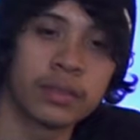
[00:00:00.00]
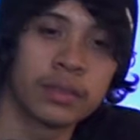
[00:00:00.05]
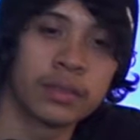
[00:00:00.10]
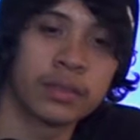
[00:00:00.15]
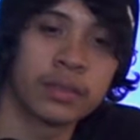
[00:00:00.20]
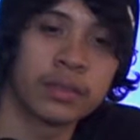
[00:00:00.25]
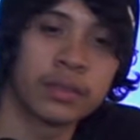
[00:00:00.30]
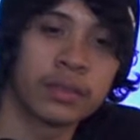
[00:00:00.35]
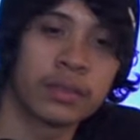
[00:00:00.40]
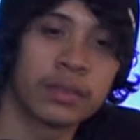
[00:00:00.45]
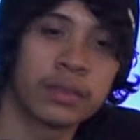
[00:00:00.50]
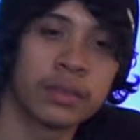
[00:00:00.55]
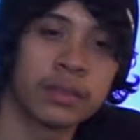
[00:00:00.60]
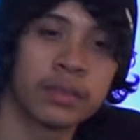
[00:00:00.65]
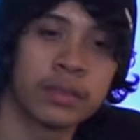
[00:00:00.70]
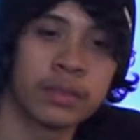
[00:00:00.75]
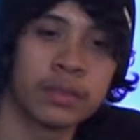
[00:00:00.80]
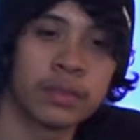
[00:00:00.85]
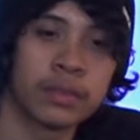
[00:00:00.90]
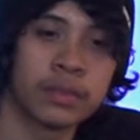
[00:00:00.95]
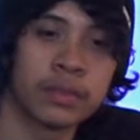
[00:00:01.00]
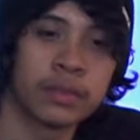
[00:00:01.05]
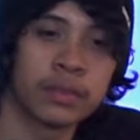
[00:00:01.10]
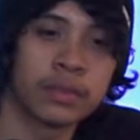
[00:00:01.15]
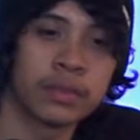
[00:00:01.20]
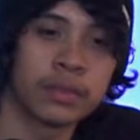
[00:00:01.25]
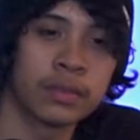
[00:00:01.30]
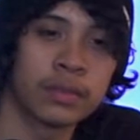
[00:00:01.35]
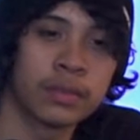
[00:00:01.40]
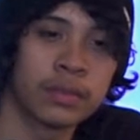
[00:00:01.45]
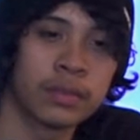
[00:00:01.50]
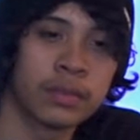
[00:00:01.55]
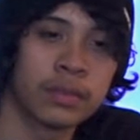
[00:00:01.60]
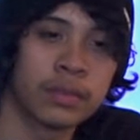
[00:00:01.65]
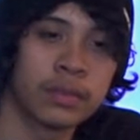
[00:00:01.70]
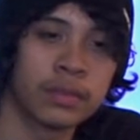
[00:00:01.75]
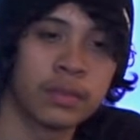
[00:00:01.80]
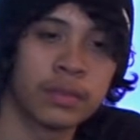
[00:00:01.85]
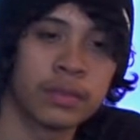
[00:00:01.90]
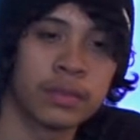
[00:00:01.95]

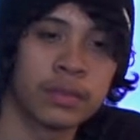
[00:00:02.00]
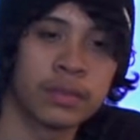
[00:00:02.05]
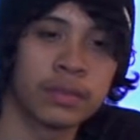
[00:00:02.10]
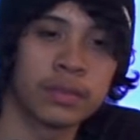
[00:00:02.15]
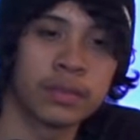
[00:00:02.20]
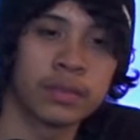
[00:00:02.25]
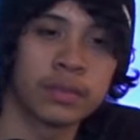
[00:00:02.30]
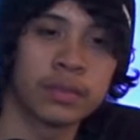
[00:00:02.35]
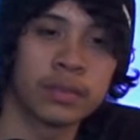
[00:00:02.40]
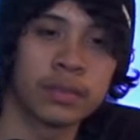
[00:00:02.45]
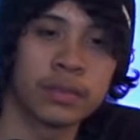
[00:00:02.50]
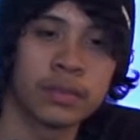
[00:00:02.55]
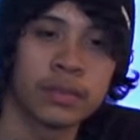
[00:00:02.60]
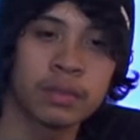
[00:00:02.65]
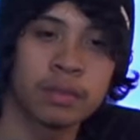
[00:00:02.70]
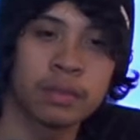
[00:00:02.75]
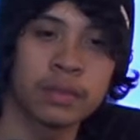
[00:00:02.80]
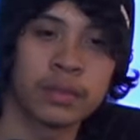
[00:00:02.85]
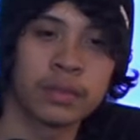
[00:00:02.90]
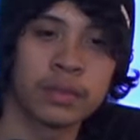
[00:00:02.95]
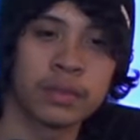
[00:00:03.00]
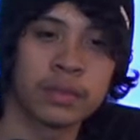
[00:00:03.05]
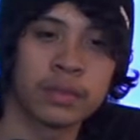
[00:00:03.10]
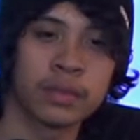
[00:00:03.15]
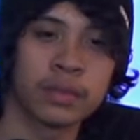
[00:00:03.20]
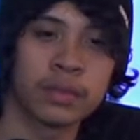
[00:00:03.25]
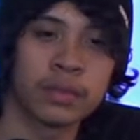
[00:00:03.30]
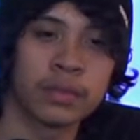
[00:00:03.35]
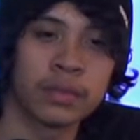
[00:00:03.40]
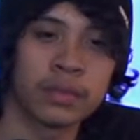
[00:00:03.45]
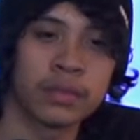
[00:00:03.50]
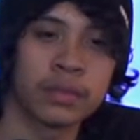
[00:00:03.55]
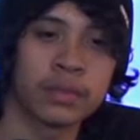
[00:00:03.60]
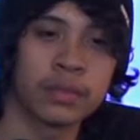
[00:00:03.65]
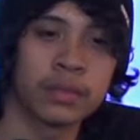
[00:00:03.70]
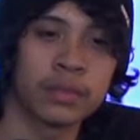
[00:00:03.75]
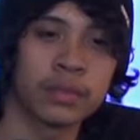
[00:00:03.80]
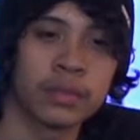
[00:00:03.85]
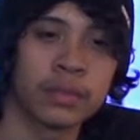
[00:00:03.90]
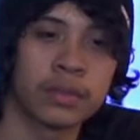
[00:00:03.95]

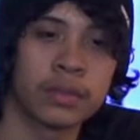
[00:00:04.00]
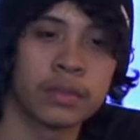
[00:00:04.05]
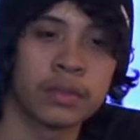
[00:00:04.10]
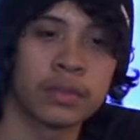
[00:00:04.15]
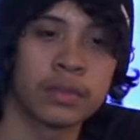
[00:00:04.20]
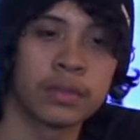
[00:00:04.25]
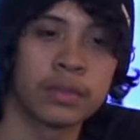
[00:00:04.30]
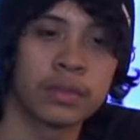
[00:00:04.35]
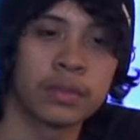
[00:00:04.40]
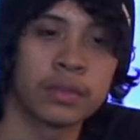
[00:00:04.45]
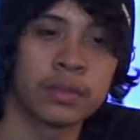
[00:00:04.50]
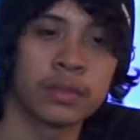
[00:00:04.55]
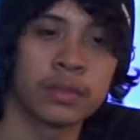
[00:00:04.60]
(silent)